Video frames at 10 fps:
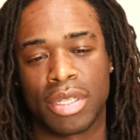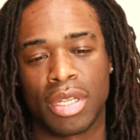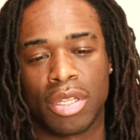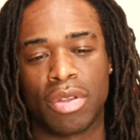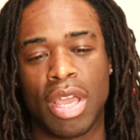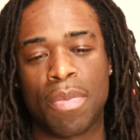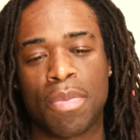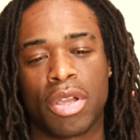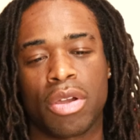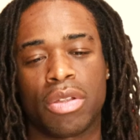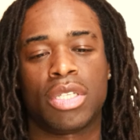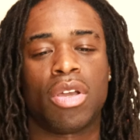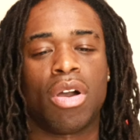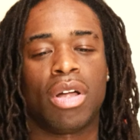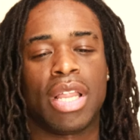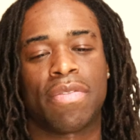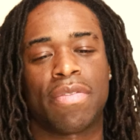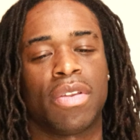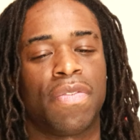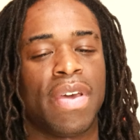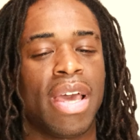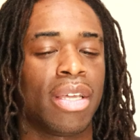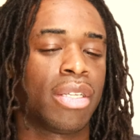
You gave him a courtesy call after the fact.